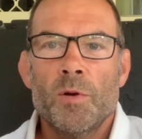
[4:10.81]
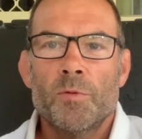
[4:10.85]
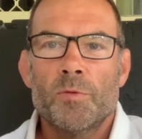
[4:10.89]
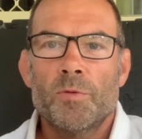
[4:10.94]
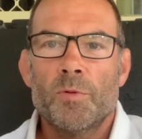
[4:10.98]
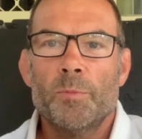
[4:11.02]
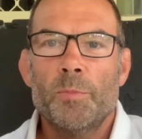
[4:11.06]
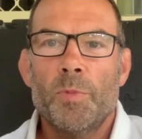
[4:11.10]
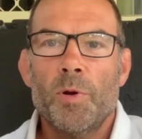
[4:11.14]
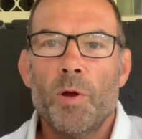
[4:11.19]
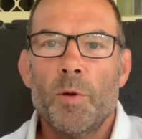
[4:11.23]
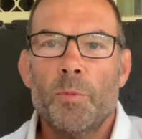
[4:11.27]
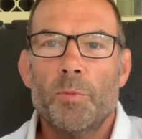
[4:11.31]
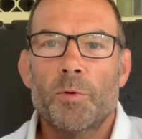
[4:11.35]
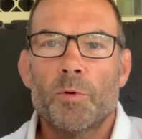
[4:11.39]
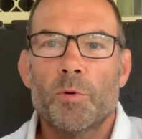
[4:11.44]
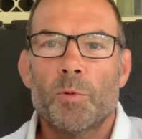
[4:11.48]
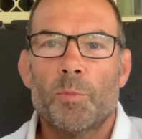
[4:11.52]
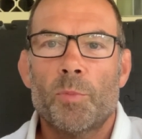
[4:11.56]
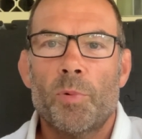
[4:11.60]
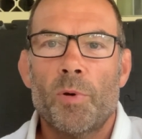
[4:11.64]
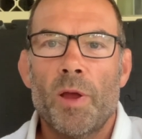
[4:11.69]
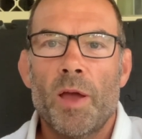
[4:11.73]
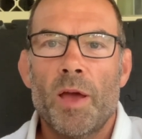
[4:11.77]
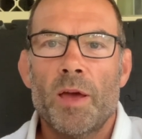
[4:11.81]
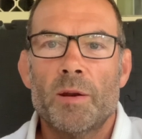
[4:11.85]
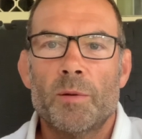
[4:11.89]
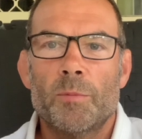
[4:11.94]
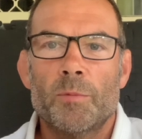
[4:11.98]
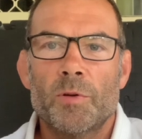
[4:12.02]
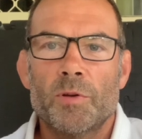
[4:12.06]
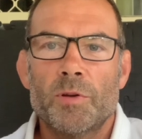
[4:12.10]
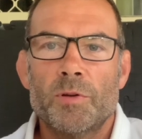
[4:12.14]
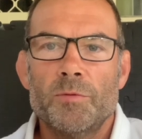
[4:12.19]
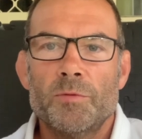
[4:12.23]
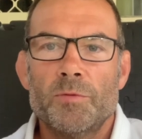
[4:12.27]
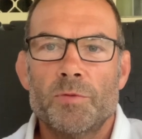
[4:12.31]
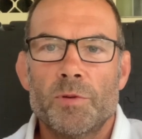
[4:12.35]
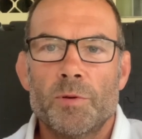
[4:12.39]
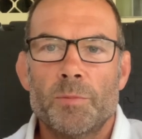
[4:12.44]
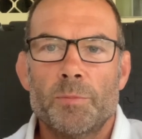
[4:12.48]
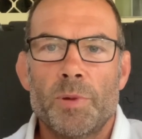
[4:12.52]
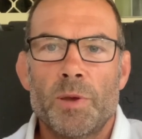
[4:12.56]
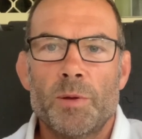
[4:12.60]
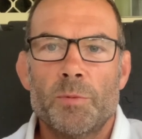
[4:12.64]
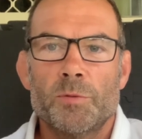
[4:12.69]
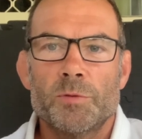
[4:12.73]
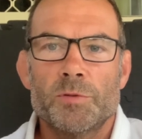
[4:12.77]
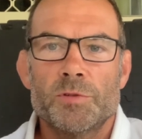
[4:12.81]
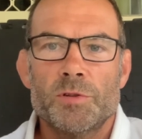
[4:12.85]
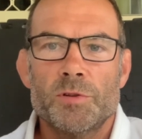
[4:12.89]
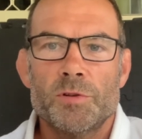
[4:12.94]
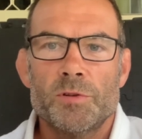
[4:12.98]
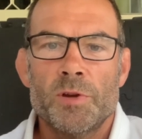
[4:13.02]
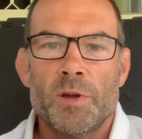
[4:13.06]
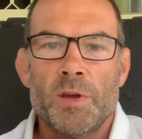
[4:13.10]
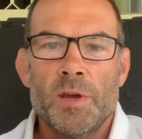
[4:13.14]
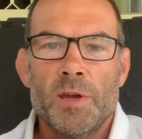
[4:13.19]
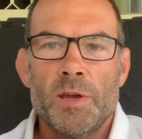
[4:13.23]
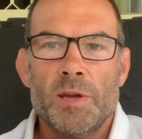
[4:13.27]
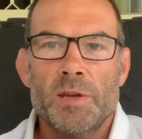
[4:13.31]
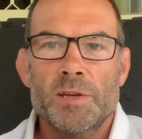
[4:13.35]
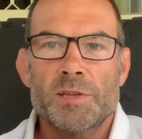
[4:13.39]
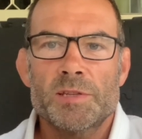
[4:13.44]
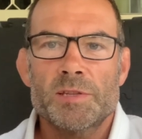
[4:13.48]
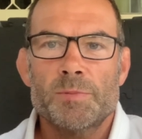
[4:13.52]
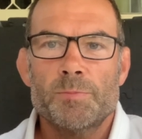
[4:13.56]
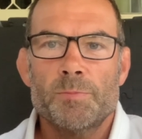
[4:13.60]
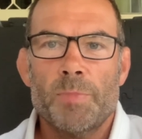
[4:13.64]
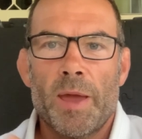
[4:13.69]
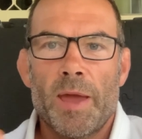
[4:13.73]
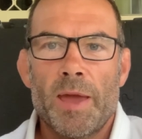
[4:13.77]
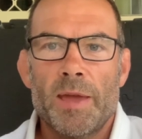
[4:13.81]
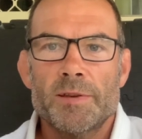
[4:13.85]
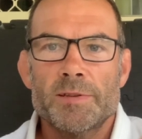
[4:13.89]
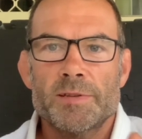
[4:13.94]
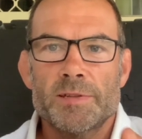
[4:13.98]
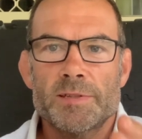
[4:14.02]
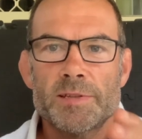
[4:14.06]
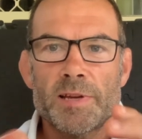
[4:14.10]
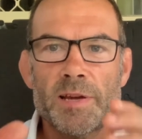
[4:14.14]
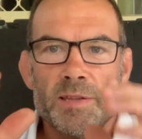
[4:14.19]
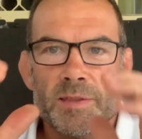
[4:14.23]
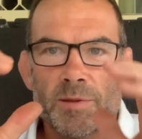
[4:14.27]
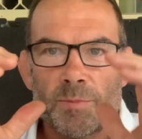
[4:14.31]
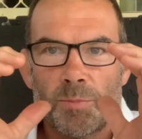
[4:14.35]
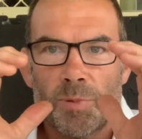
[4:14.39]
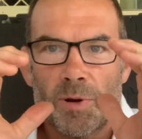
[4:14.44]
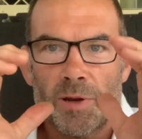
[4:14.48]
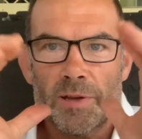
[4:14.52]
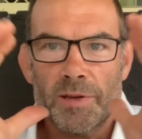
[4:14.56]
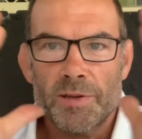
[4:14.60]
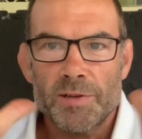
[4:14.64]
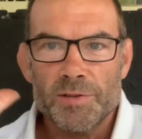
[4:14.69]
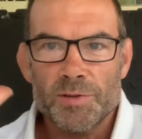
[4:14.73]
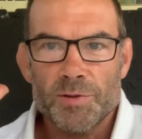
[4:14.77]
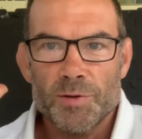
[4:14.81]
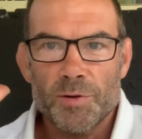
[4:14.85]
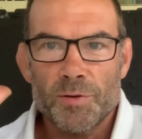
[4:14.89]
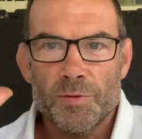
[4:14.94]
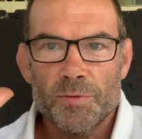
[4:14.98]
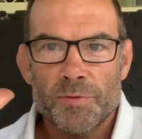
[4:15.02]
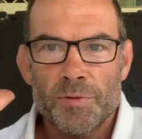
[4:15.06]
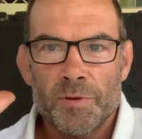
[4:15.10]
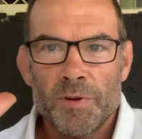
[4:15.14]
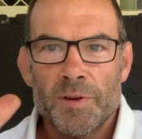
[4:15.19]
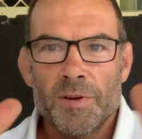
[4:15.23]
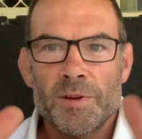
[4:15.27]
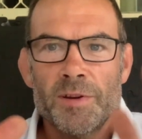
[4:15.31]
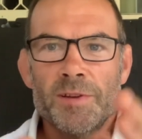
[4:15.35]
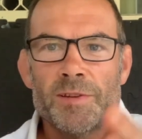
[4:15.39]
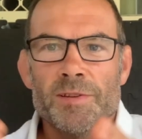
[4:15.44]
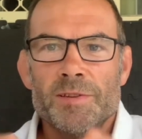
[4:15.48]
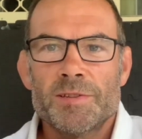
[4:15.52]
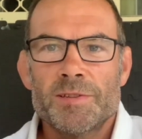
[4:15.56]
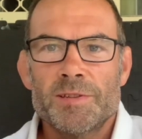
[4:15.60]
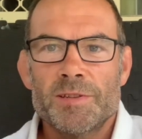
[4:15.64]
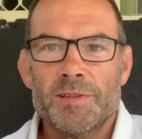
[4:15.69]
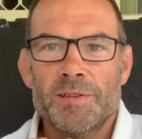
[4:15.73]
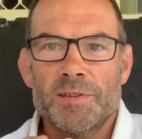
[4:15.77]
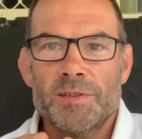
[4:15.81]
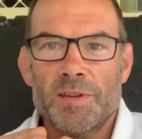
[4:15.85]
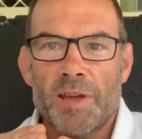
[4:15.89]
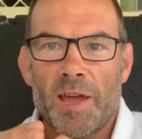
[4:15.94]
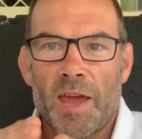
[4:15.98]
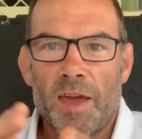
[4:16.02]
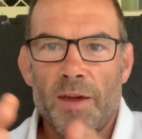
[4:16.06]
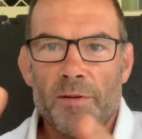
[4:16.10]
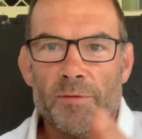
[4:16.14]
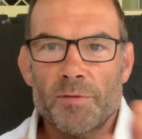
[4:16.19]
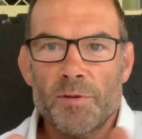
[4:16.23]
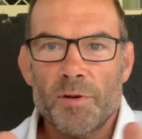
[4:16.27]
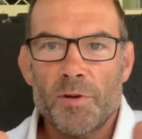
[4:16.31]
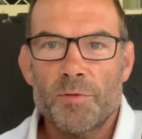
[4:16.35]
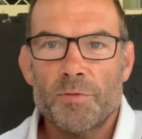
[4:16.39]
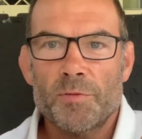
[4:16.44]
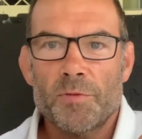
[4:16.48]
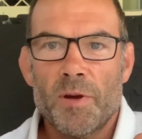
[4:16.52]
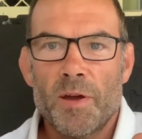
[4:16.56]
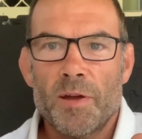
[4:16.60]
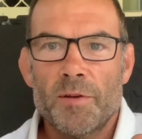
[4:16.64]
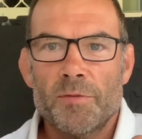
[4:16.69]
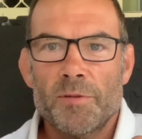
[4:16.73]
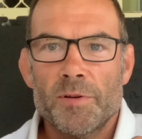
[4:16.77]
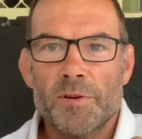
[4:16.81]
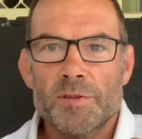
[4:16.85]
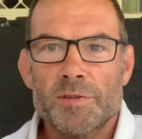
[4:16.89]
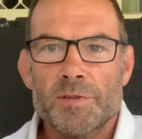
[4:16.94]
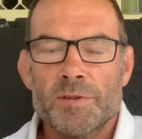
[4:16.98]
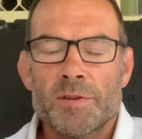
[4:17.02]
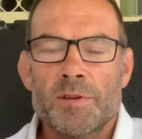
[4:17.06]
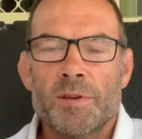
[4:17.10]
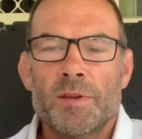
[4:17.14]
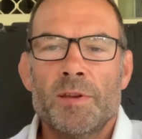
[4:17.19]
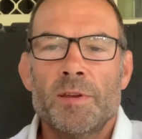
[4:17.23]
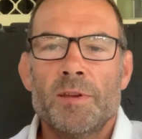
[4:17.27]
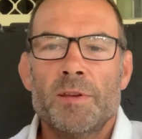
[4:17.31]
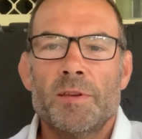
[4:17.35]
From purple to brown, I'm looking for people to expand, to take the blinkers off, to have no favorites,